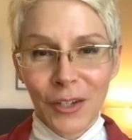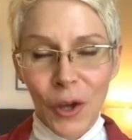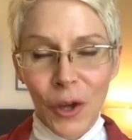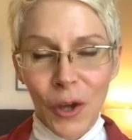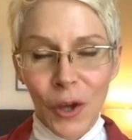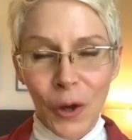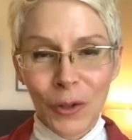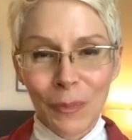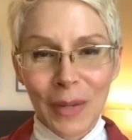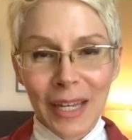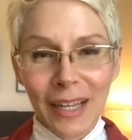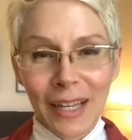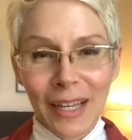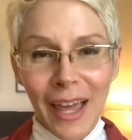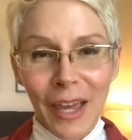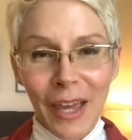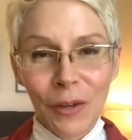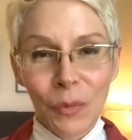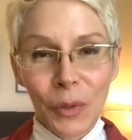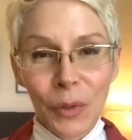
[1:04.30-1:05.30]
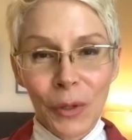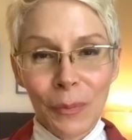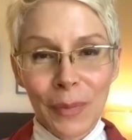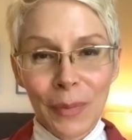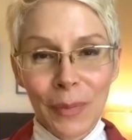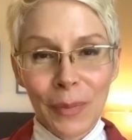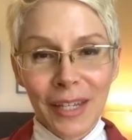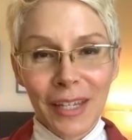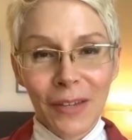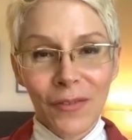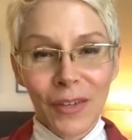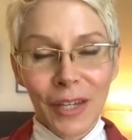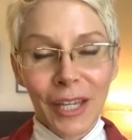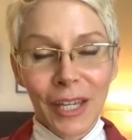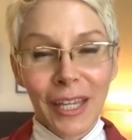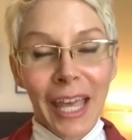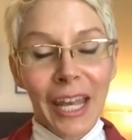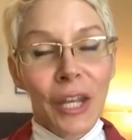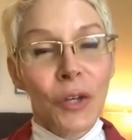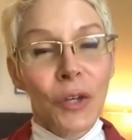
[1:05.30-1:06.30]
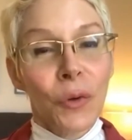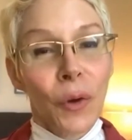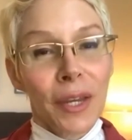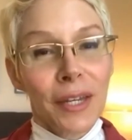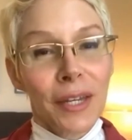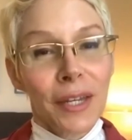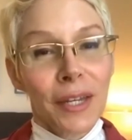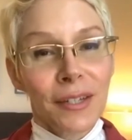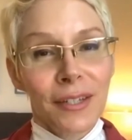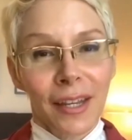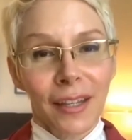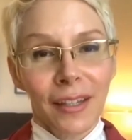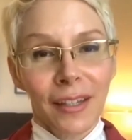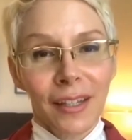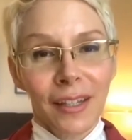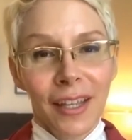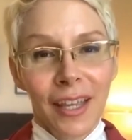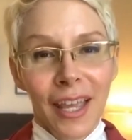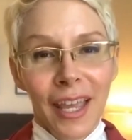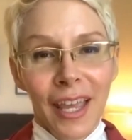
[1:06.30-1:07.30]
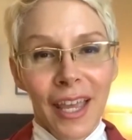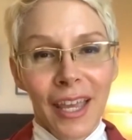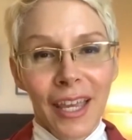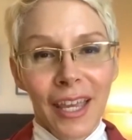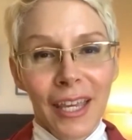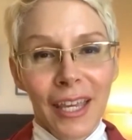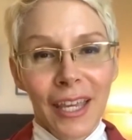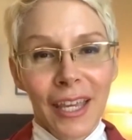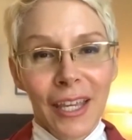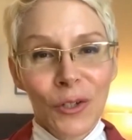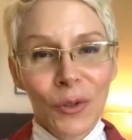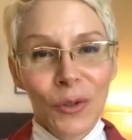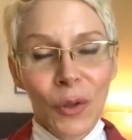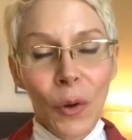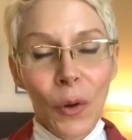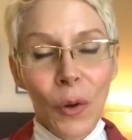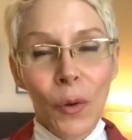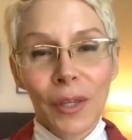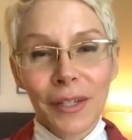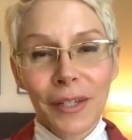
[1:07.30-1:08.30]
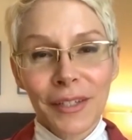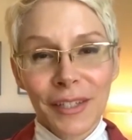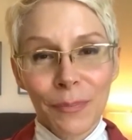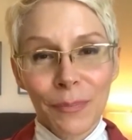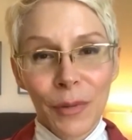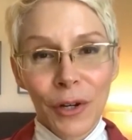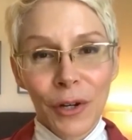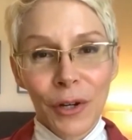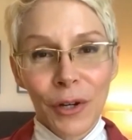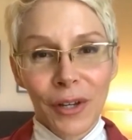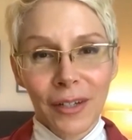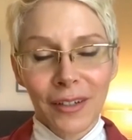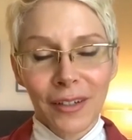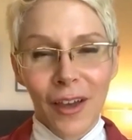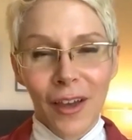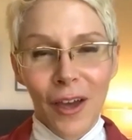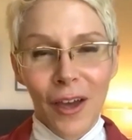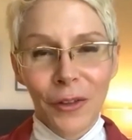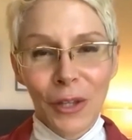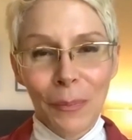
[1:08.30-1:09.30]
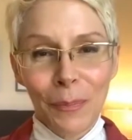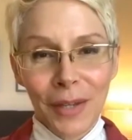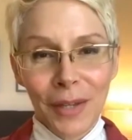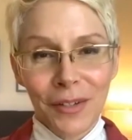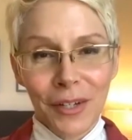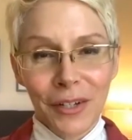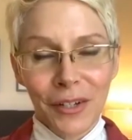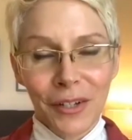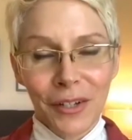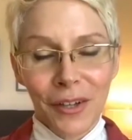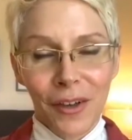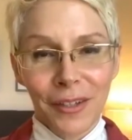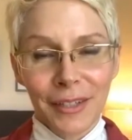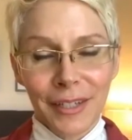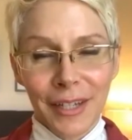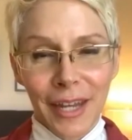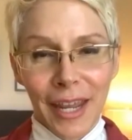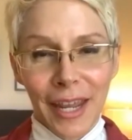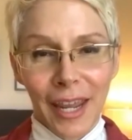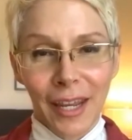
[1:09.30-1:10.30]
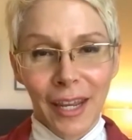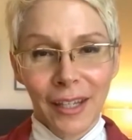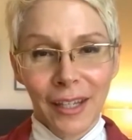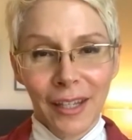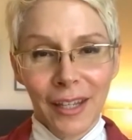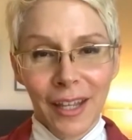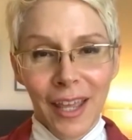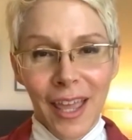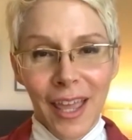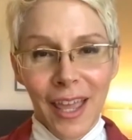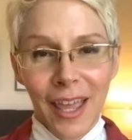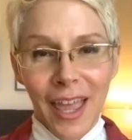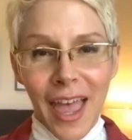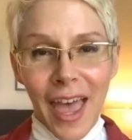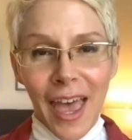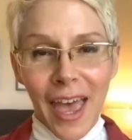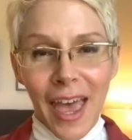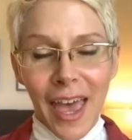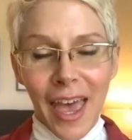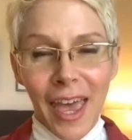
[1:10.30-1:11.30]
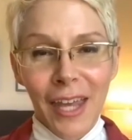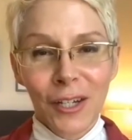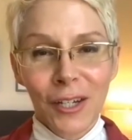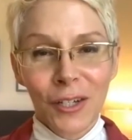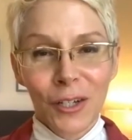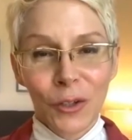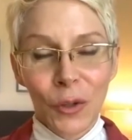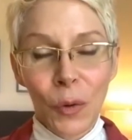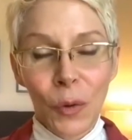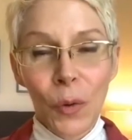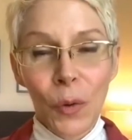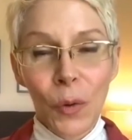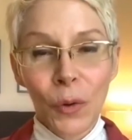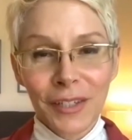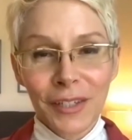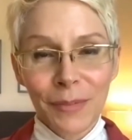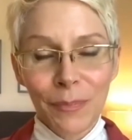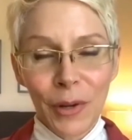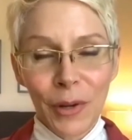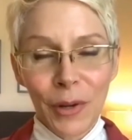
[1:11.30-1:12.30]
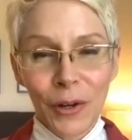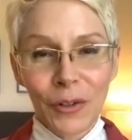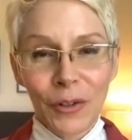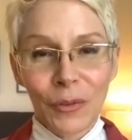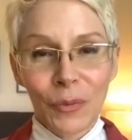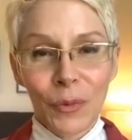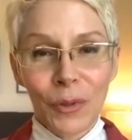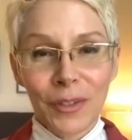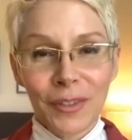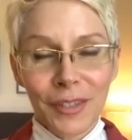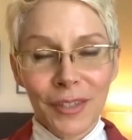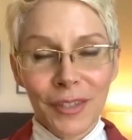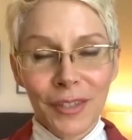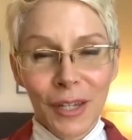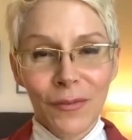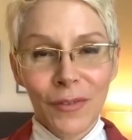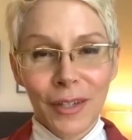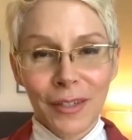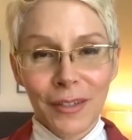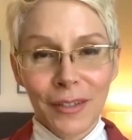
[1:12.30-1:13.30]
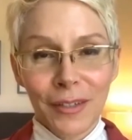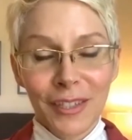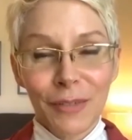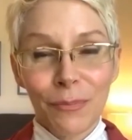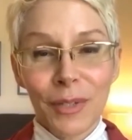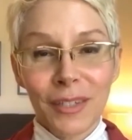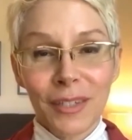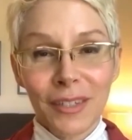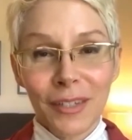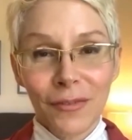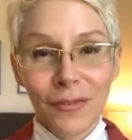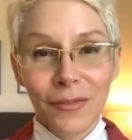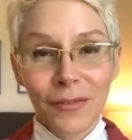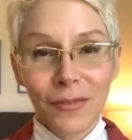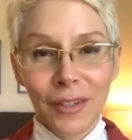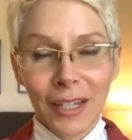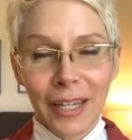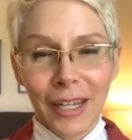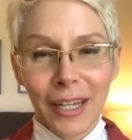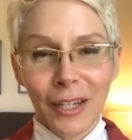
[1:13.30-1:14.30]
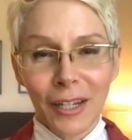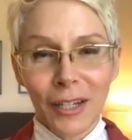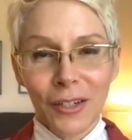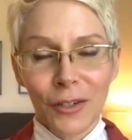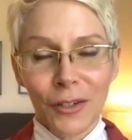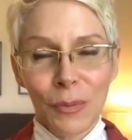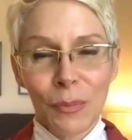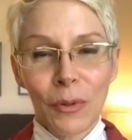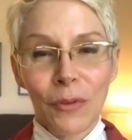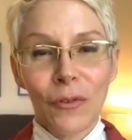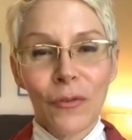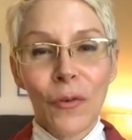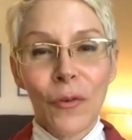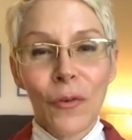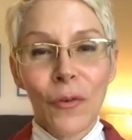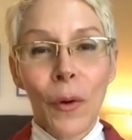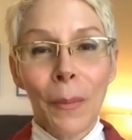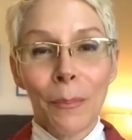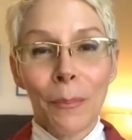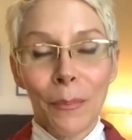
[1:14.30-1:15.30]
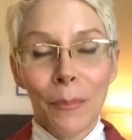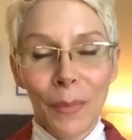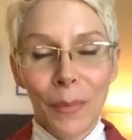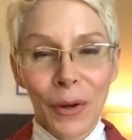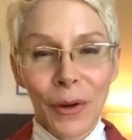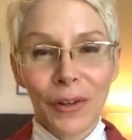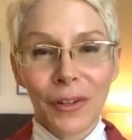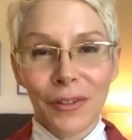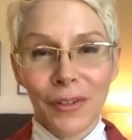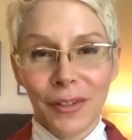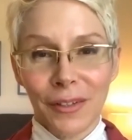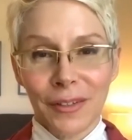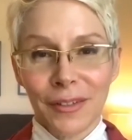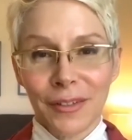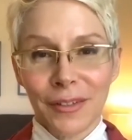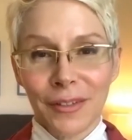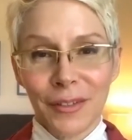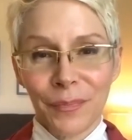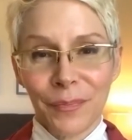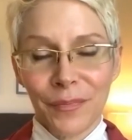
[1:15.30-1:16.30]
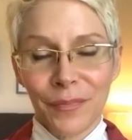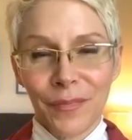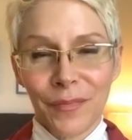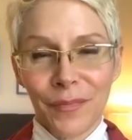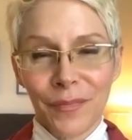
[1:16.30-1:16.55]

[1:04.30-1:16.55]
Dr. Pillai will be giving an anointing into the Holy Spirit on the Pentecost day. And the Holy Spirit was given specifically to perform miracles.